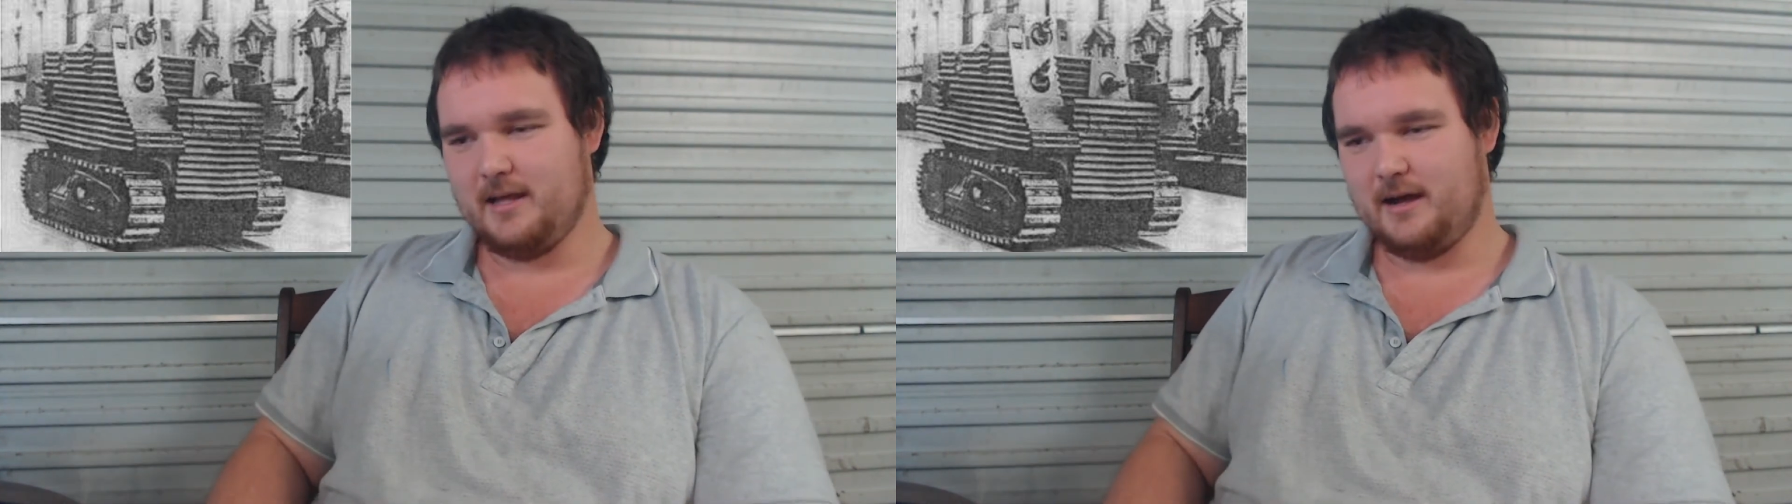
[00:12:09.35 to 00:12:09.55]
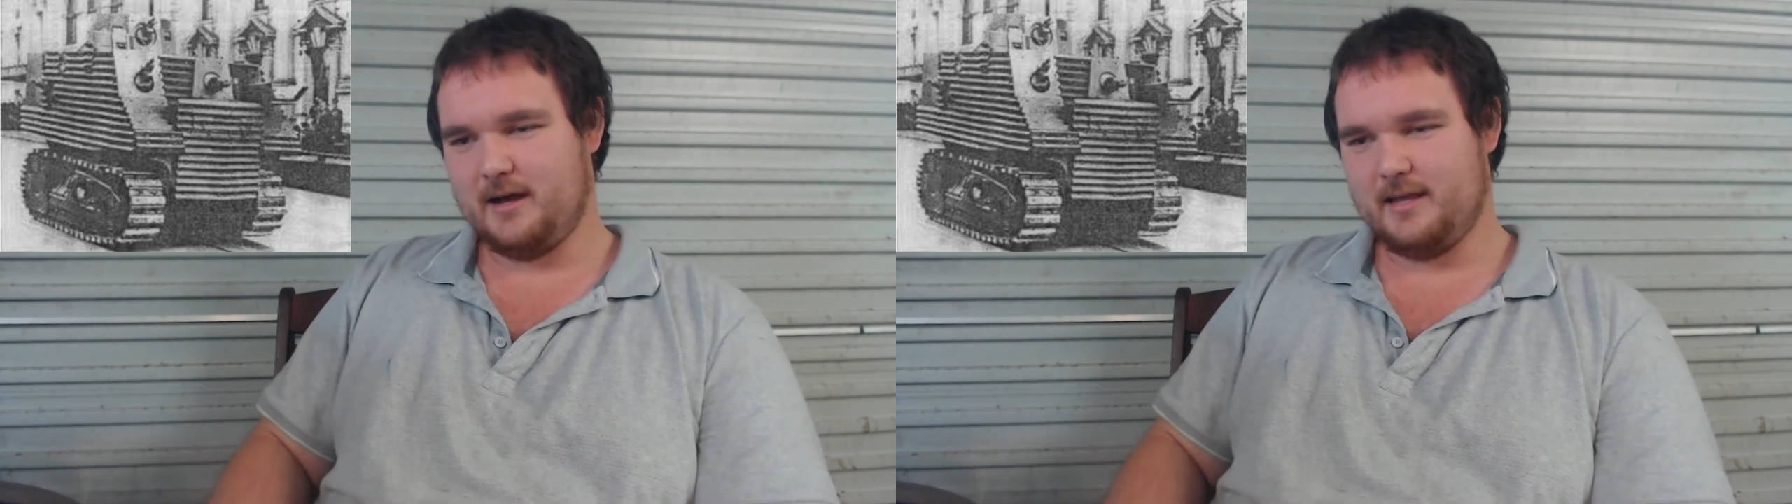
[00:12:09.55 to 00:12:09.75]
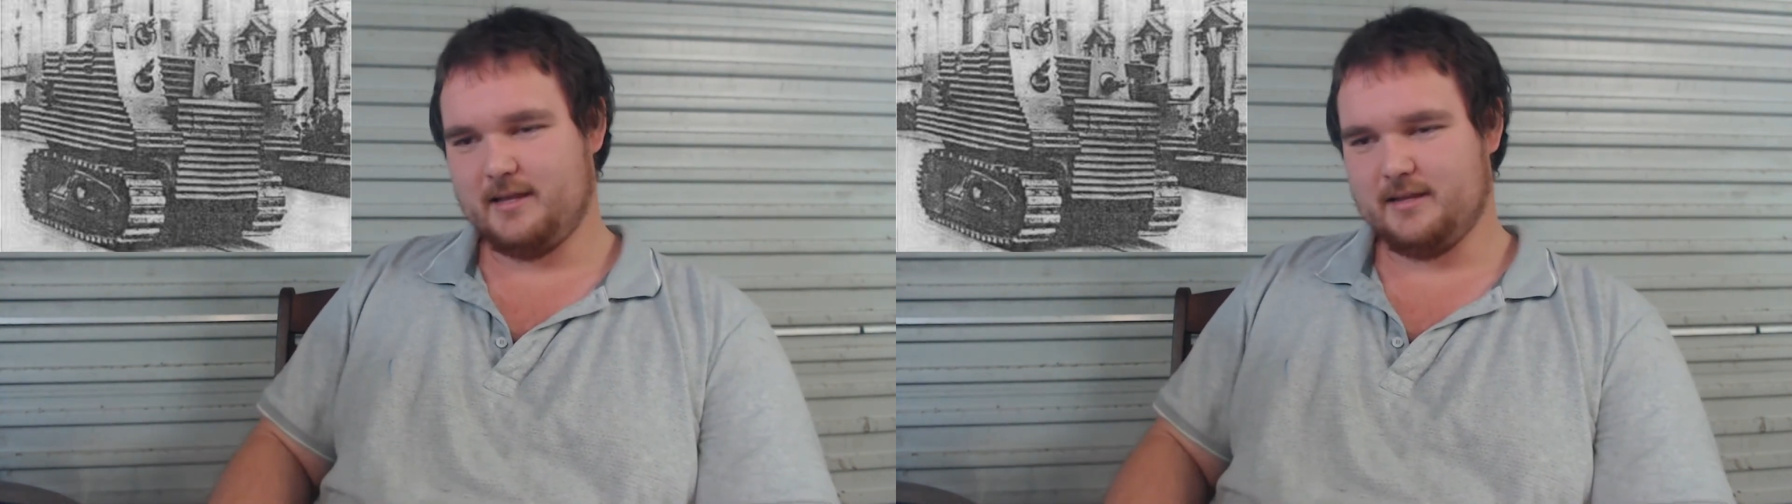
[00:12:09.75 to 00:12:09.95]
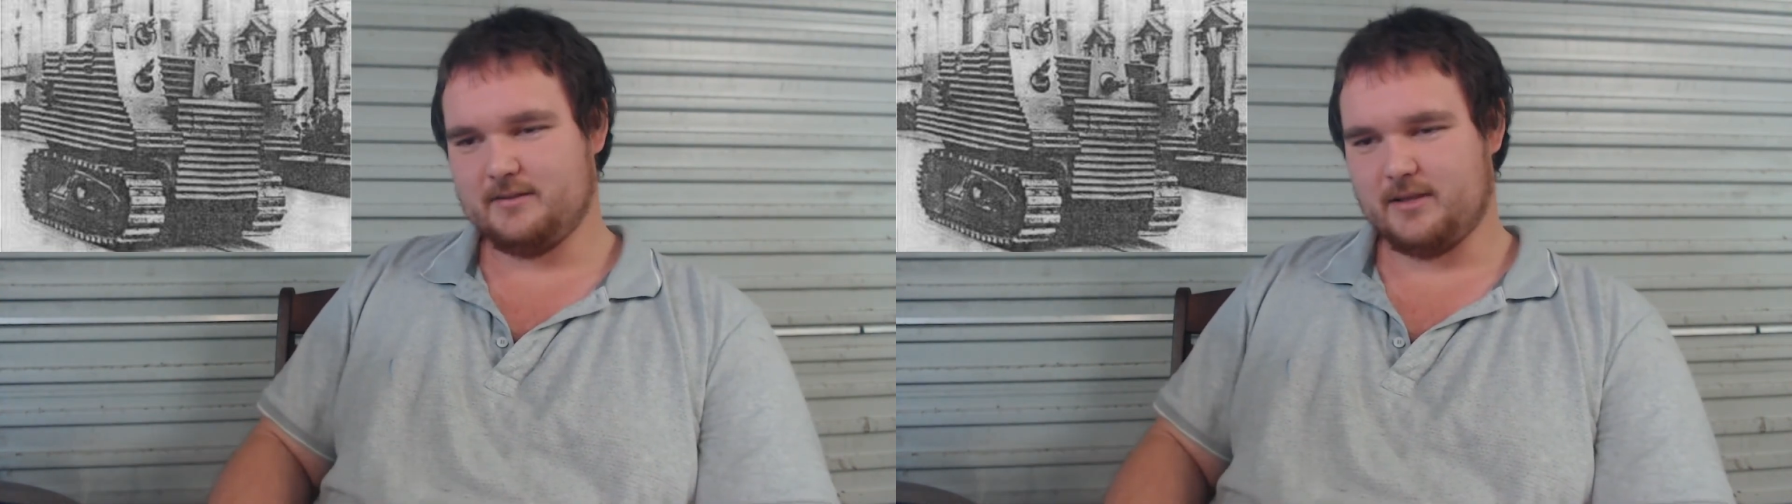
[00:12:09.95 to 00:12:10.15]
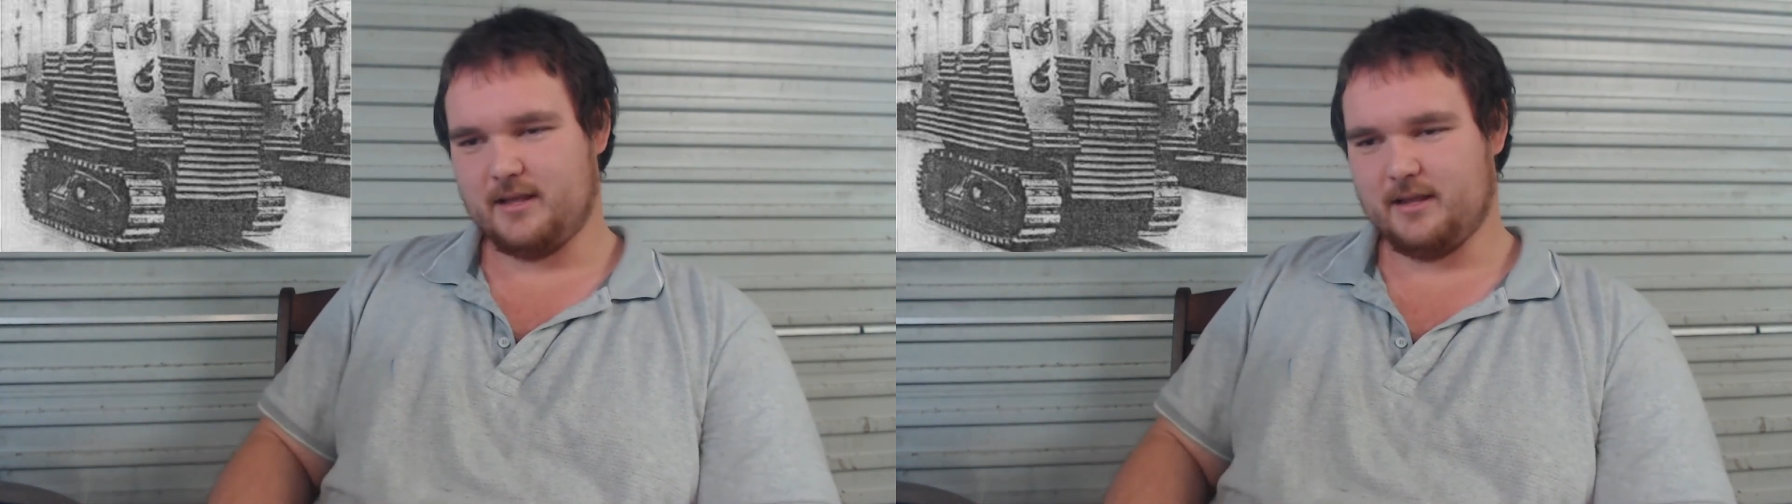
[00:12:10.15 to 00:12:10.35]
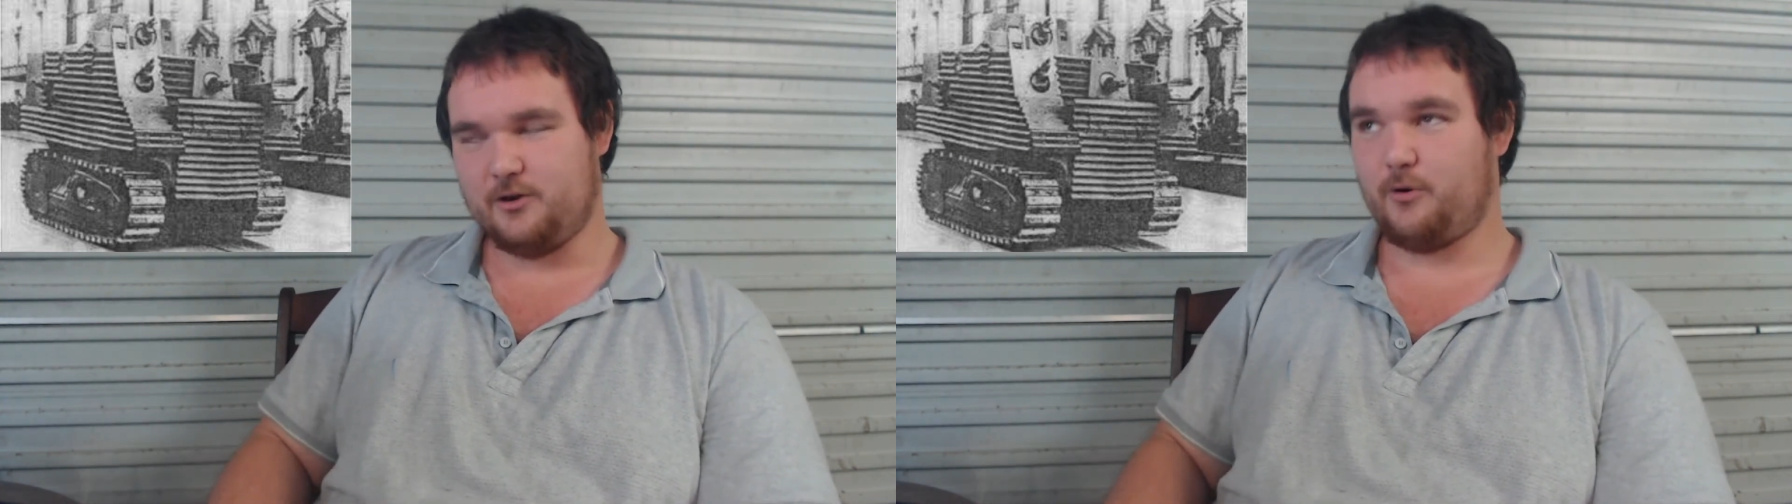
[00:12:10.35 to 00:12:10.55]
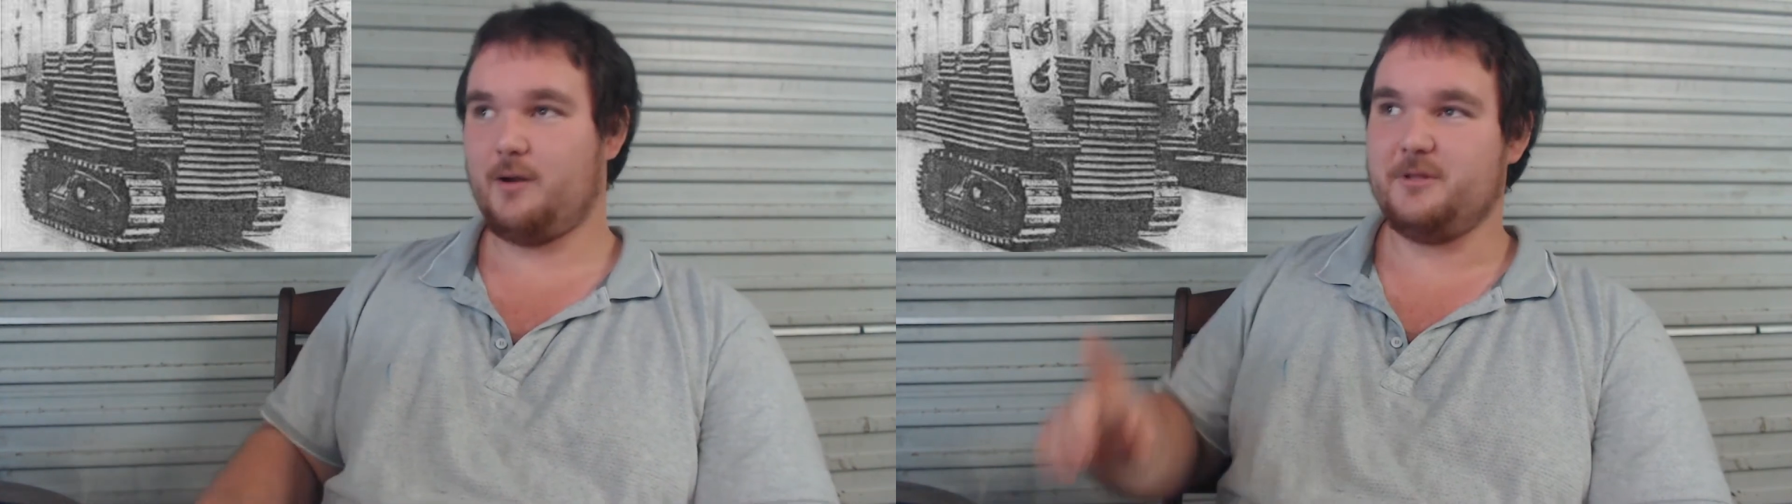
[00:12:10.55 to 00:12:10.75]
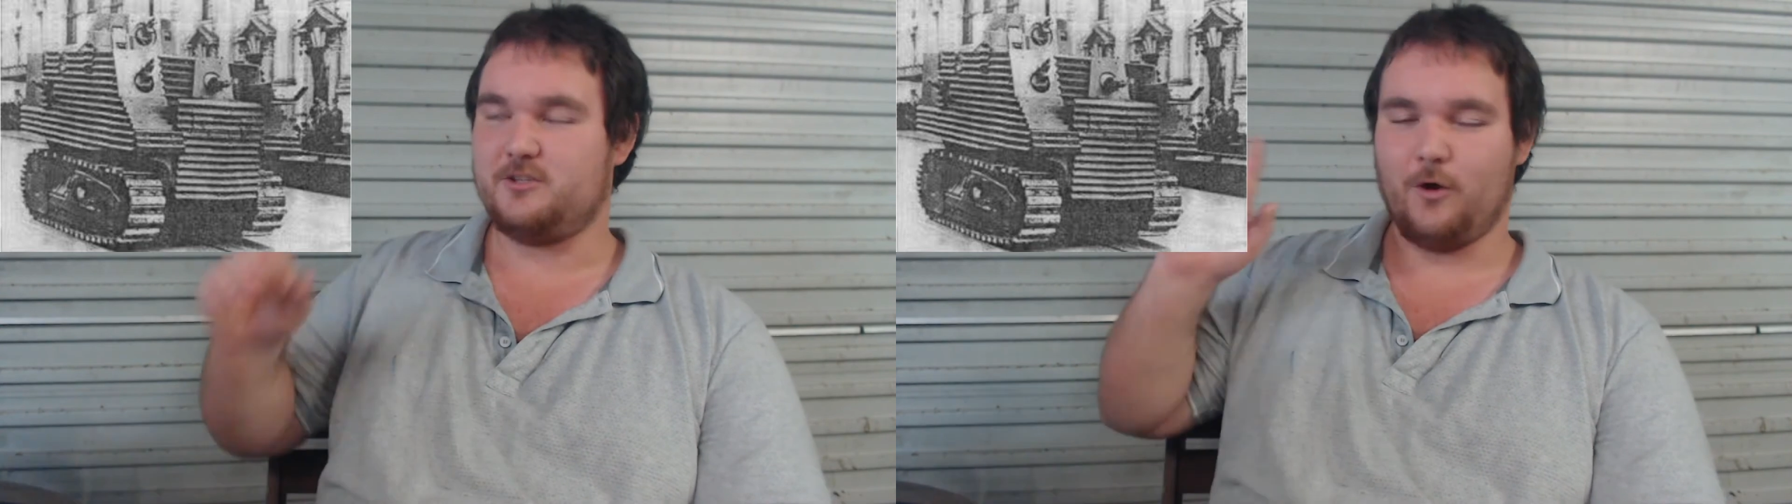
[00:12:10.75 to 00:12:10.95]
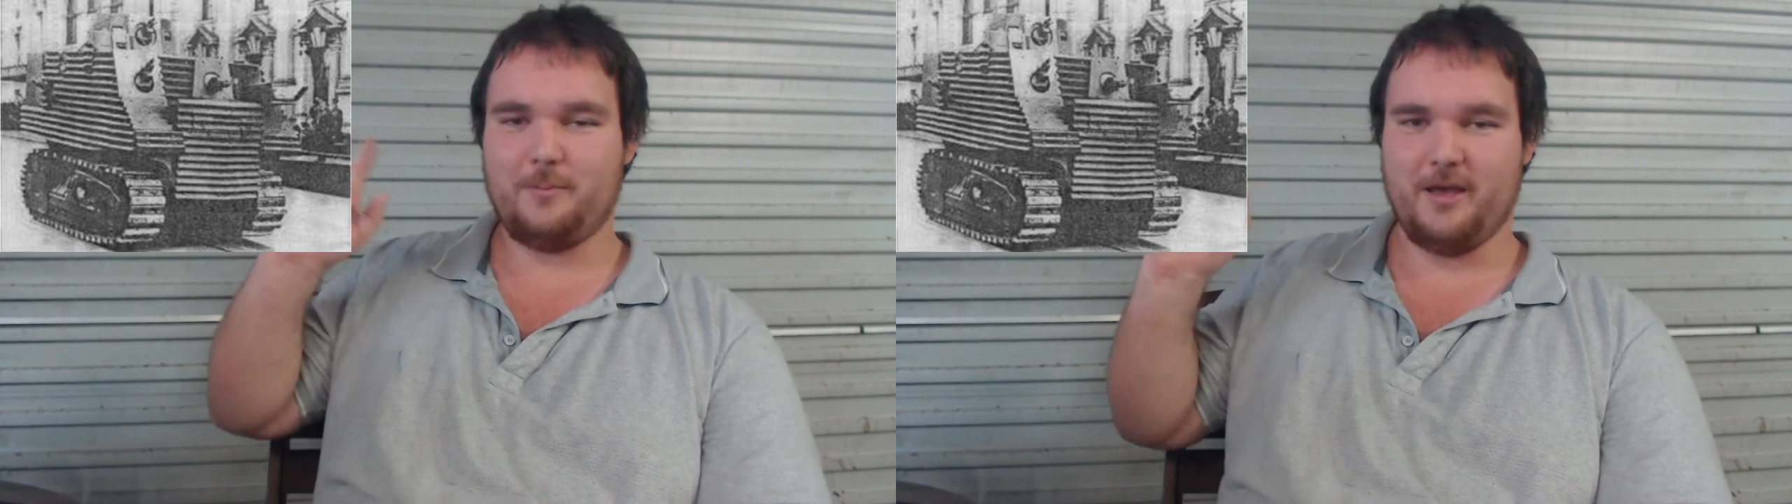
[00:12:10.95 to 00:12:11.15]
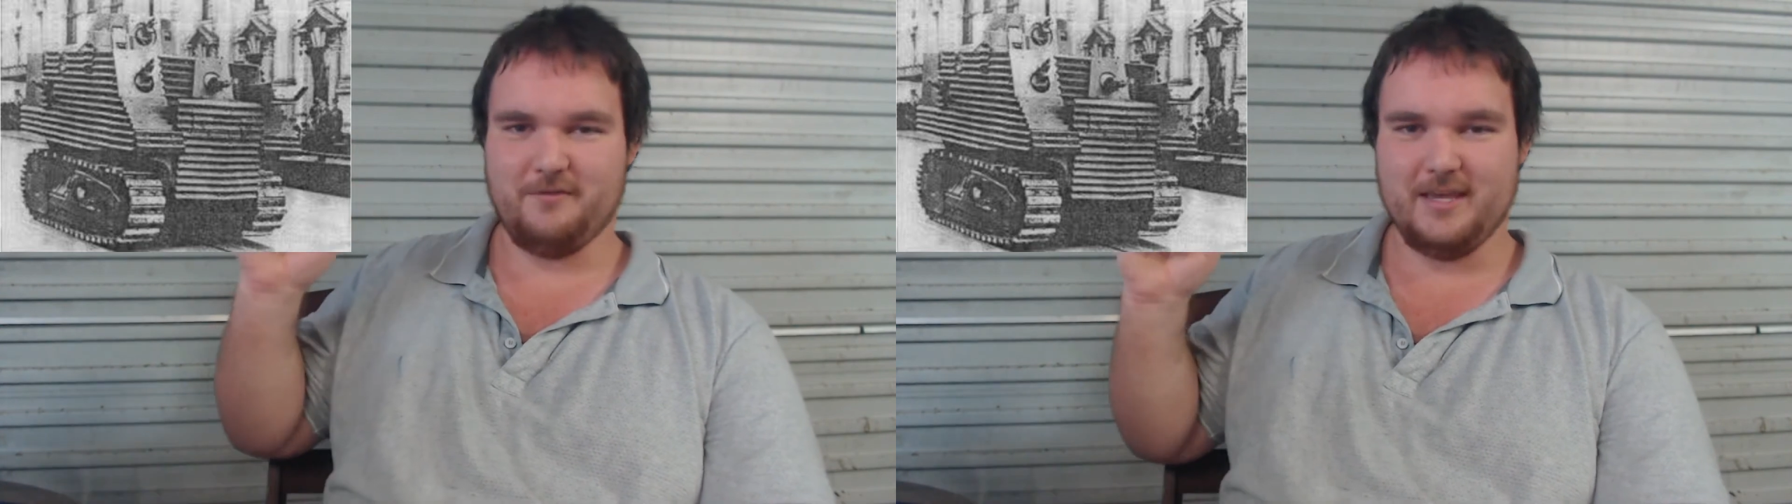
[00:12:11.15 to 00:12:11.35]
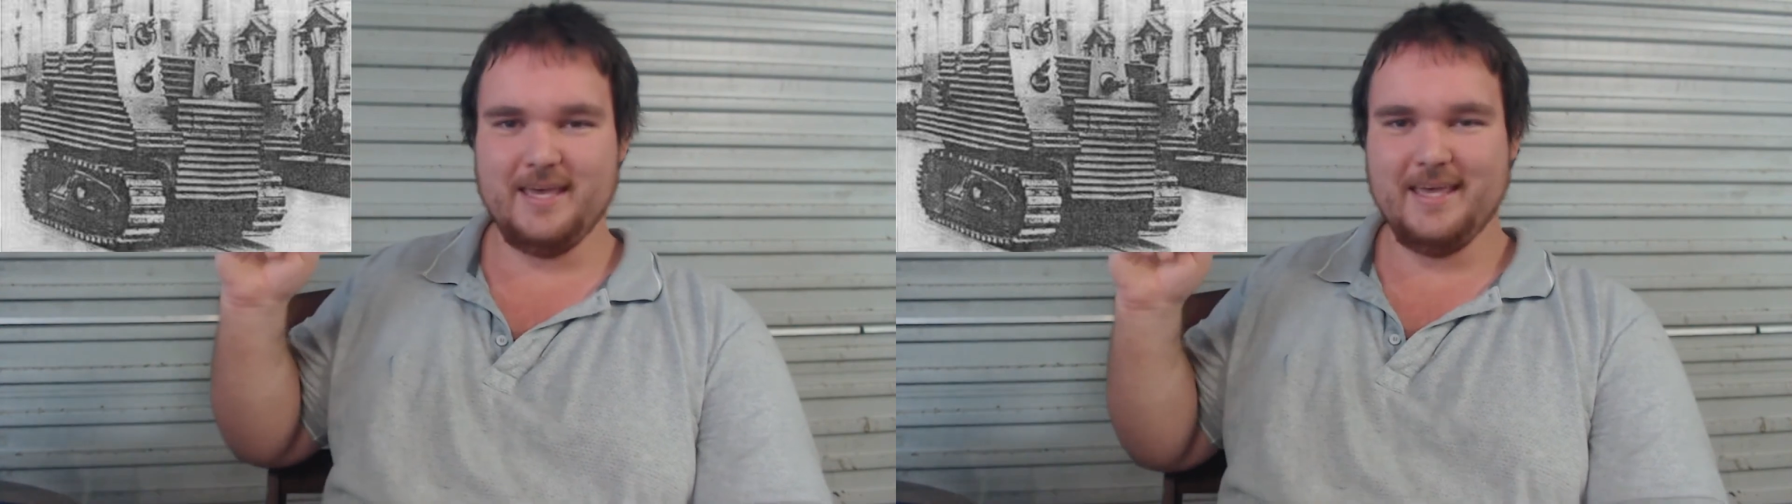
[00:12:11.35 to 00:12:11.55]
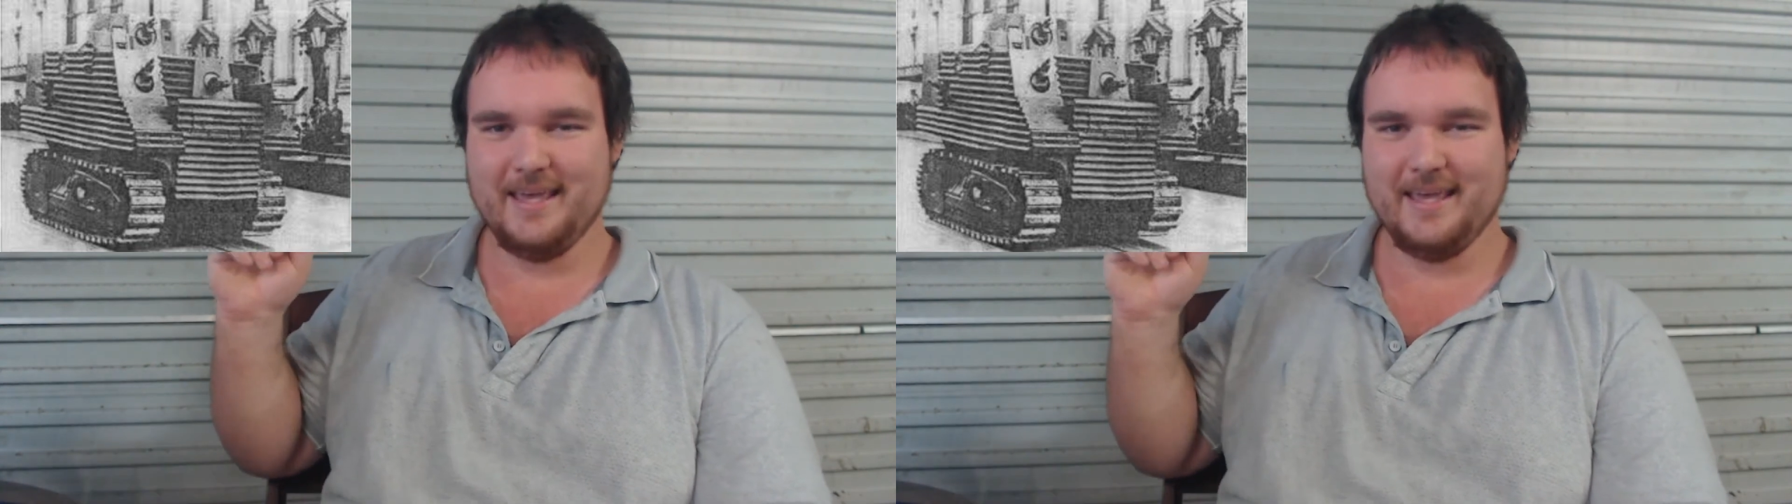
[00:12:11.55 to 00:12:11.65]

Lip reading: It is incredibly top heavy.